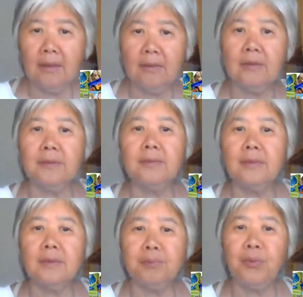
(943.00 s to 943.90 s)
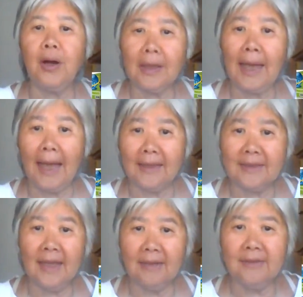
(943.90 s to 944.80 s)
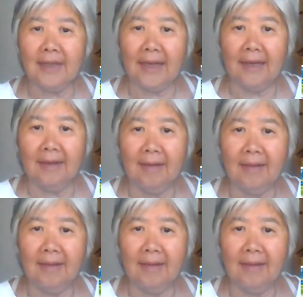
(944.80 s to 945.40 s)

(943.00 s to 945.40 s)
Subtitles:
the broadcast. How's that?